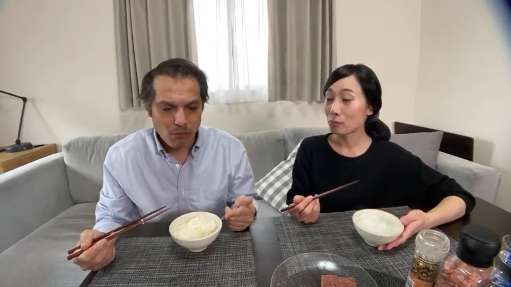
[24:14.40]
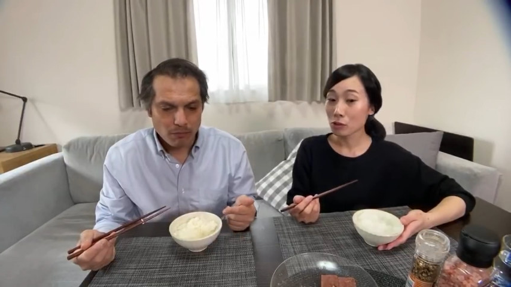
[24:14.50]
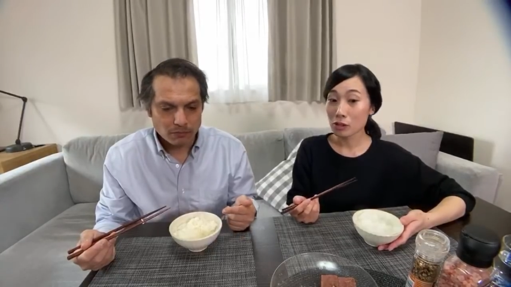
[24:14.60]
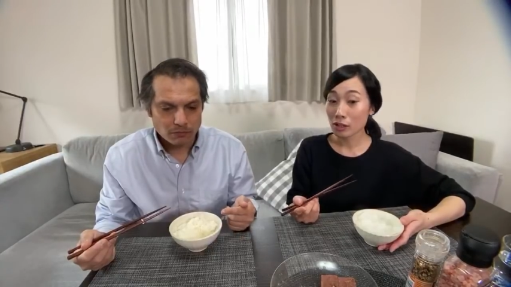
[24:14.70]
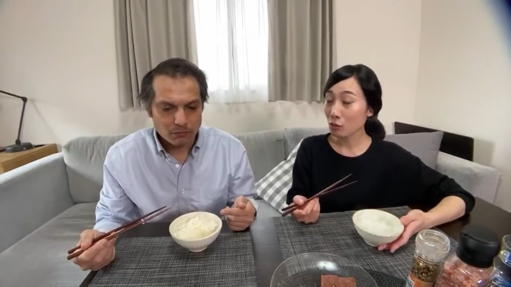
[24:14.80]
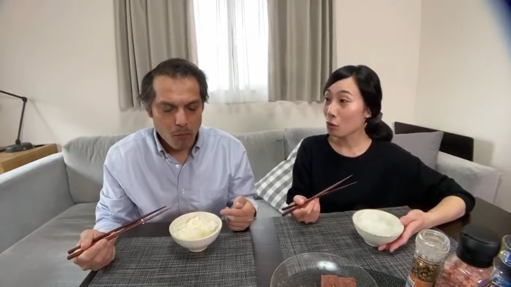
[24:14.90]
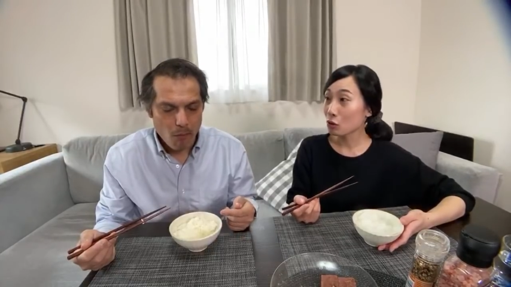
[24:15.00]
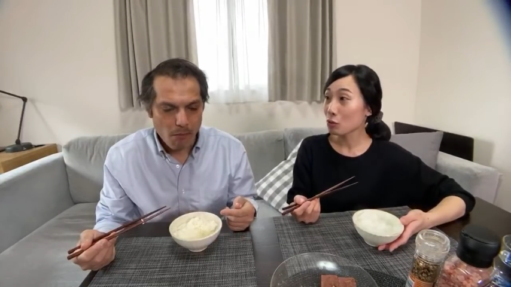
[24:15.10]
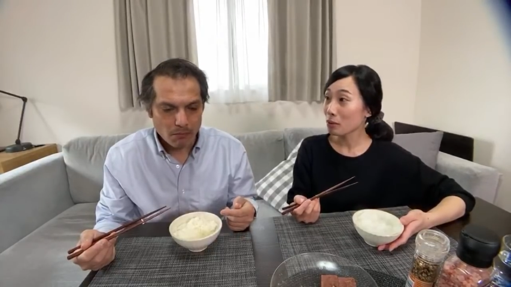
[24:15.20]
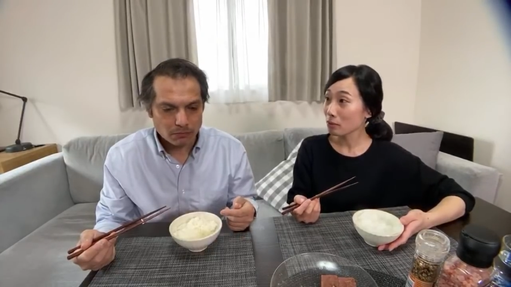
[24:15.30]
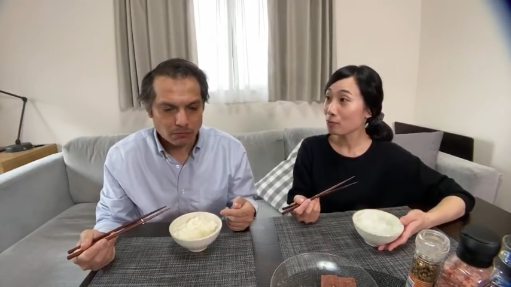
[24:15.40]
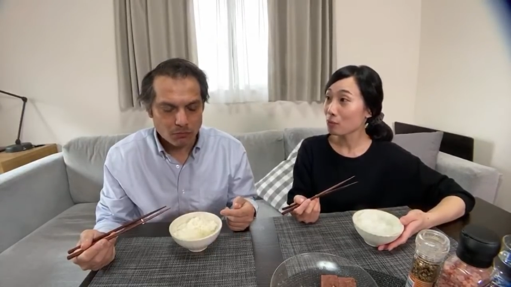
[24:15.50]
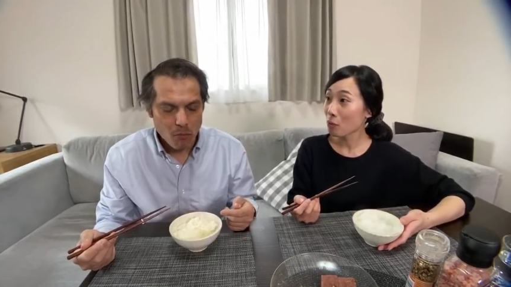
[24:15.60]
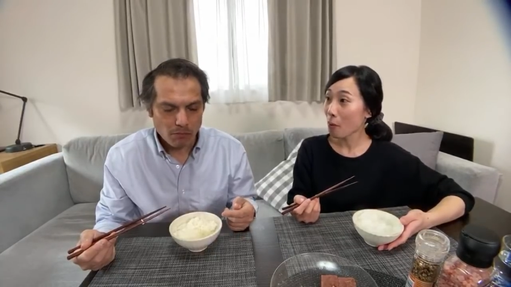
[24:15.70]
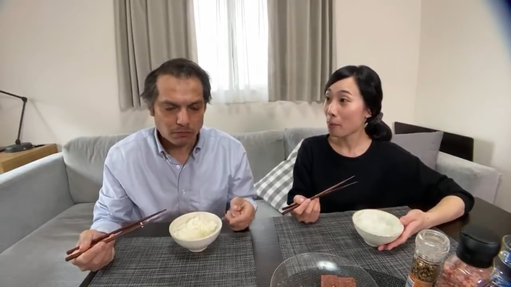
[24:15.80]
Speaker 1: Did I cold one?
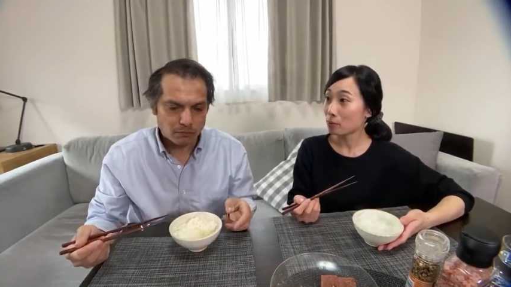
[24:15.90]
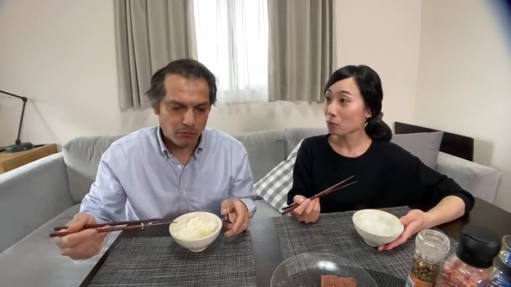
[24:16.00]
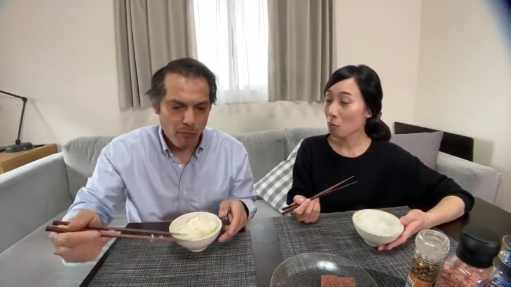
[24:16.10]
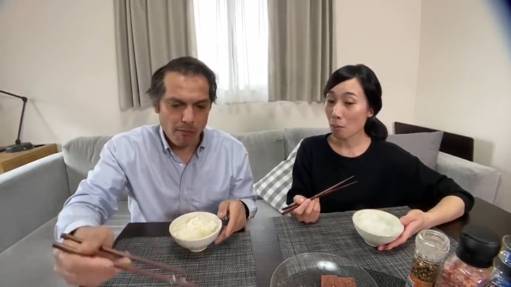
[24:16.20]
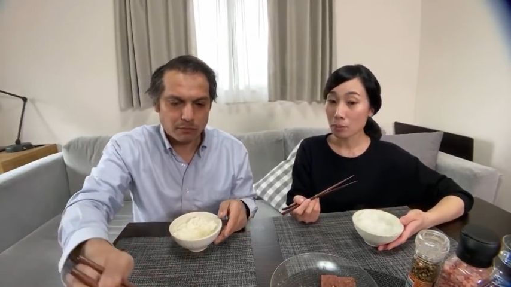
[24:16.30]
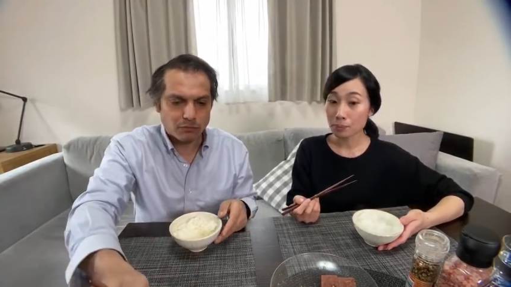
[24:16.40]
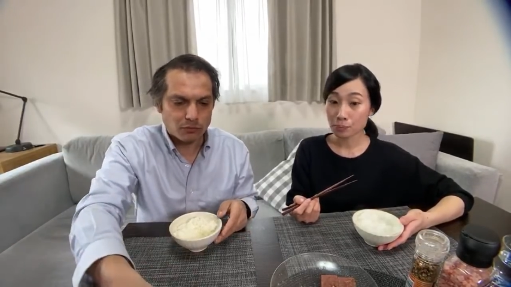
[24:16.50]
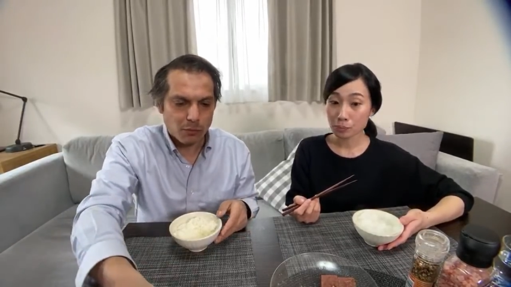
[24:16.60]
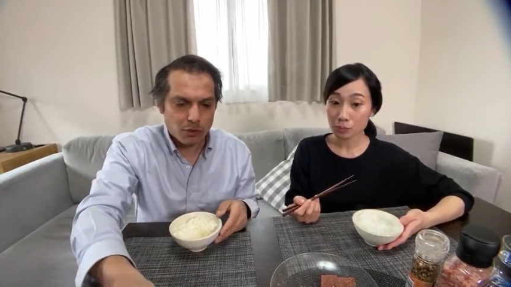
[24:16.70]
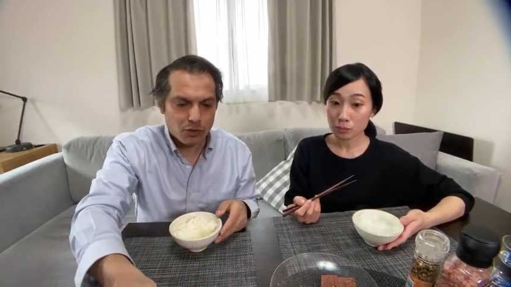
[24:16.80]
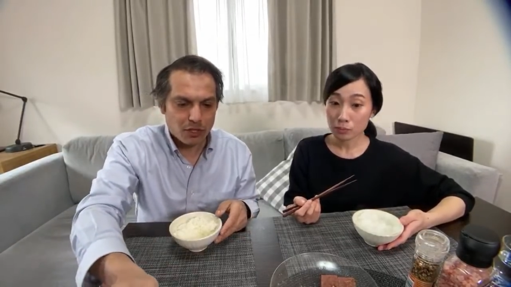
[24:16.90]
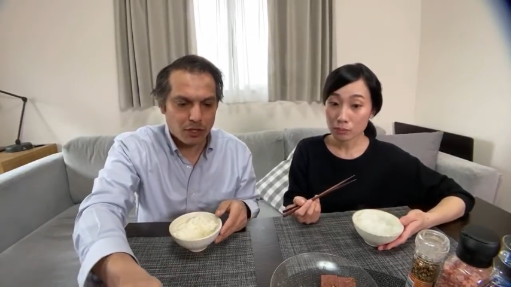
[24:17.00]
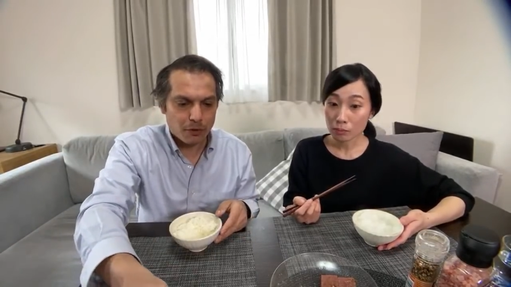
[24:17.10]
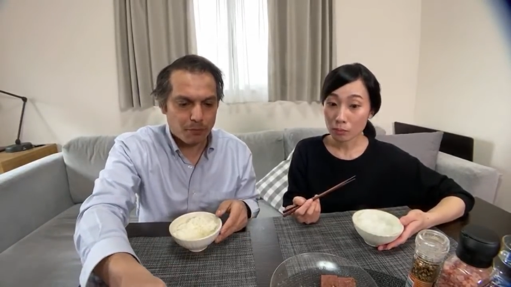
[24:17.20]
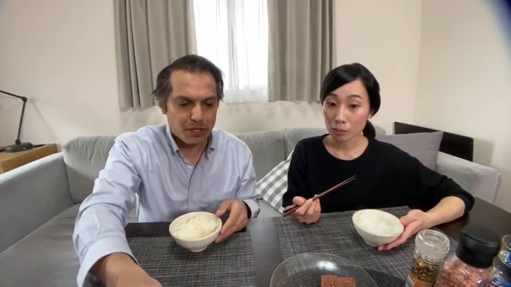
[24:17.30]
Speaker 2: I'm gonna try
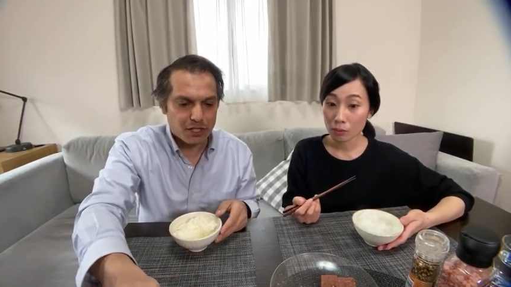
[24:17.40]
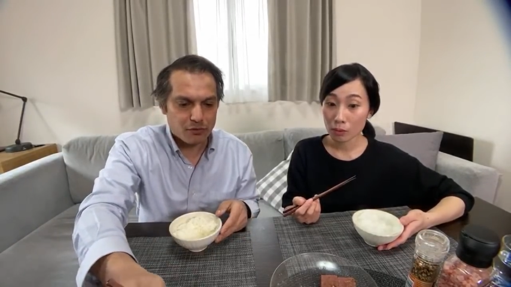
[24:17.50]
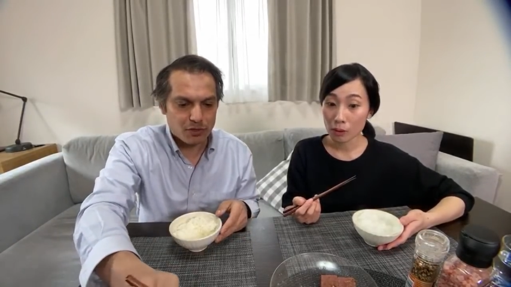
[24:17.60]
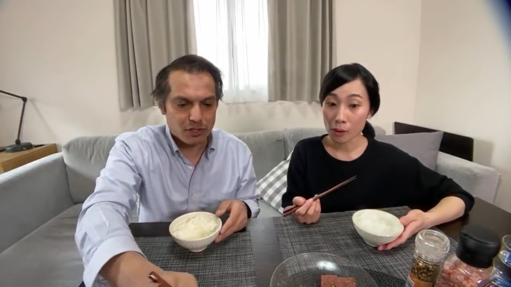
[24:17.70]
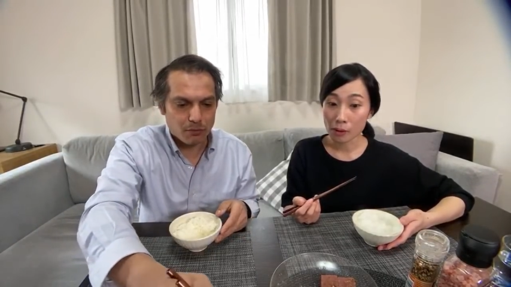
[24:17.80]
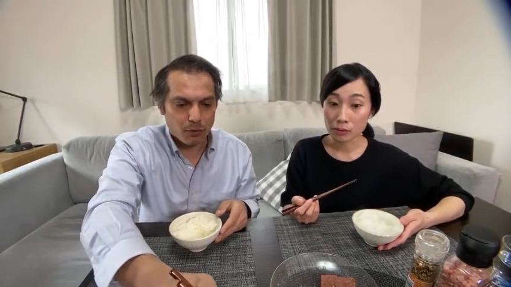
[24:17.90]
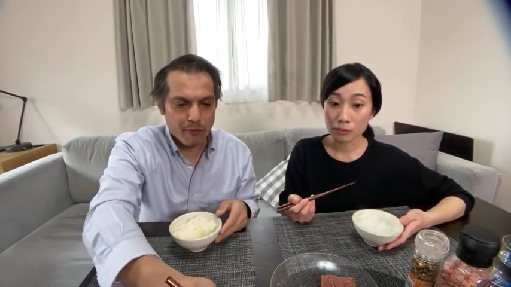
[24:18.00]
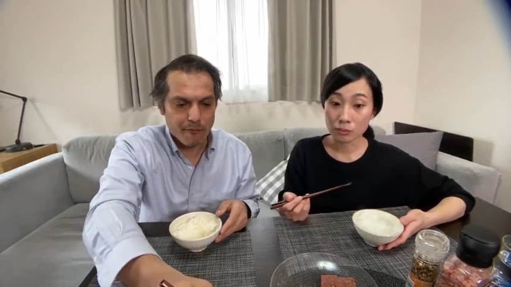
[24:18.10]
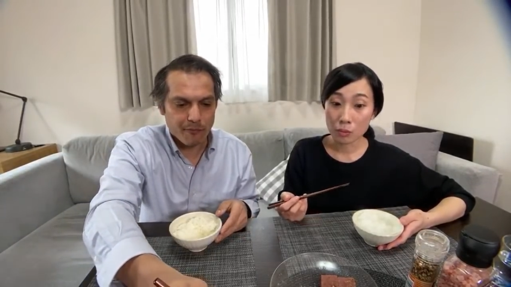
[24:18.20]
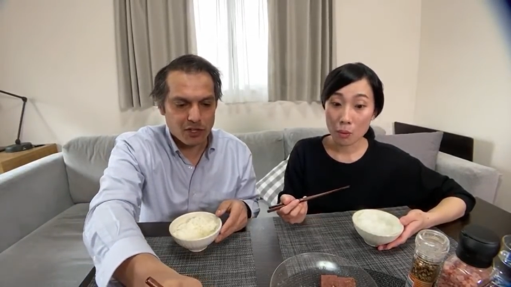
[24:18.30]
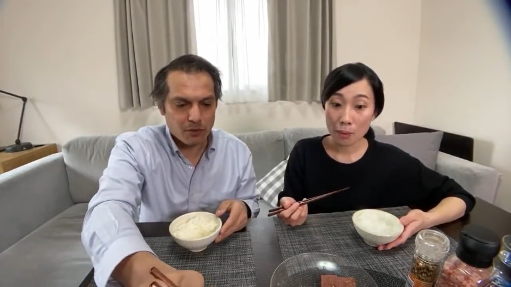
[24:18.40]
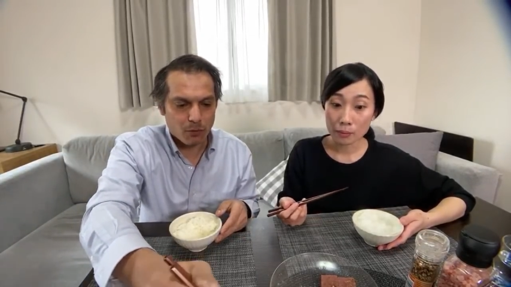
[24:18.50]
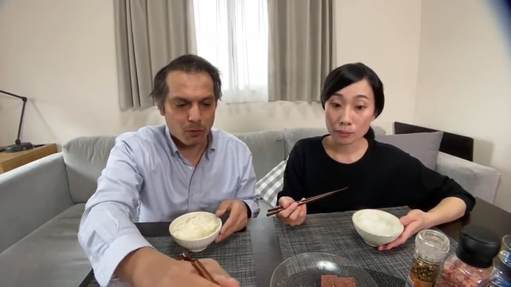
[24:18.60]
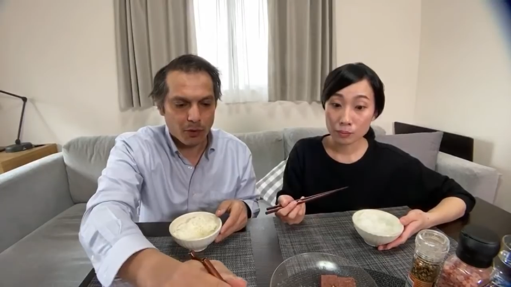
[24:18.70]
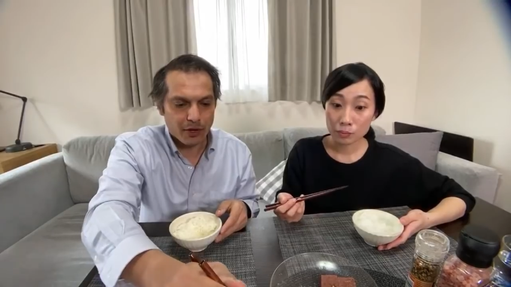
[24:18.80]
another piece with some
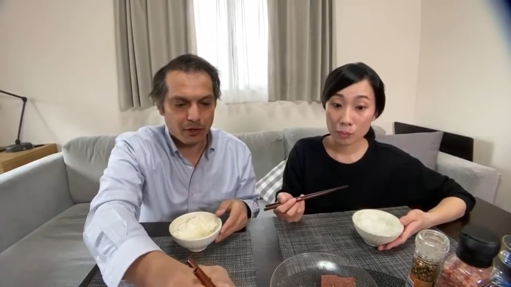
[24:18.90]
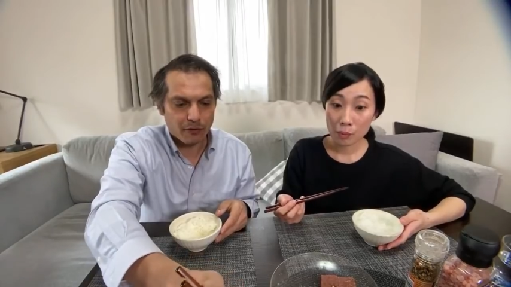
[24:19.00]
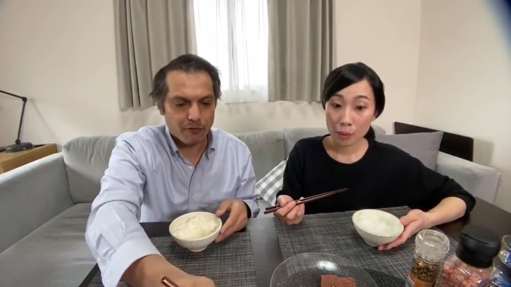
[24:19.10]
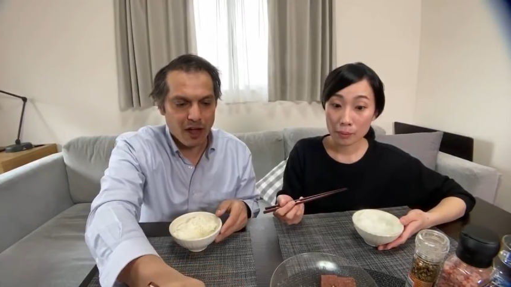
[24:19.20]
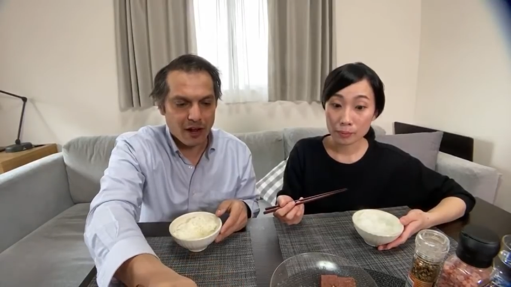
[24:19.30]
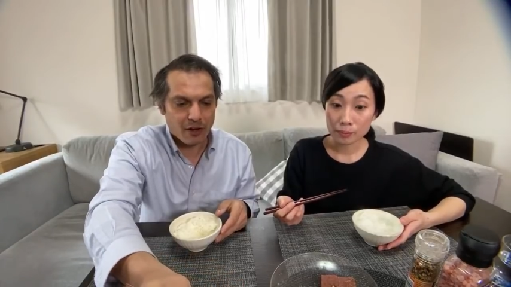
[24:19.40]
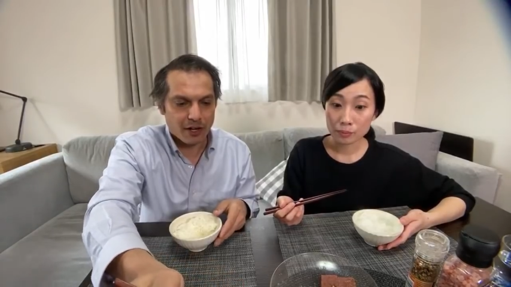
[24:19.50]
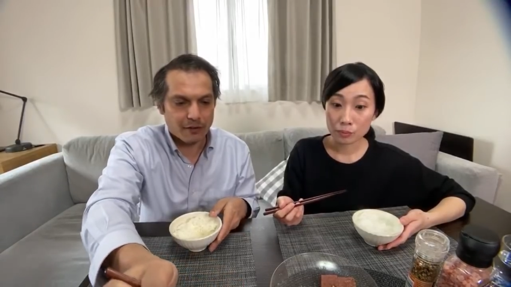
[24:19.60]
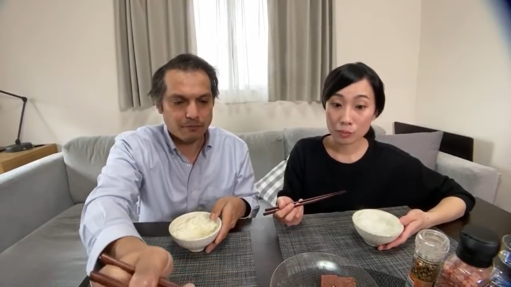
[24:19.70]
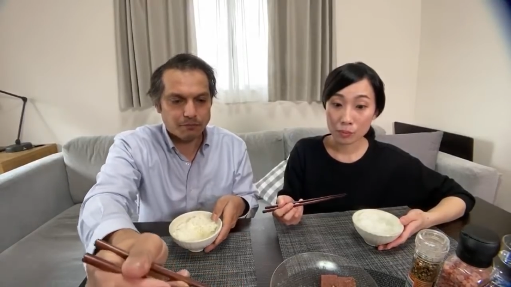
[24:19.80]
oil or fat on it.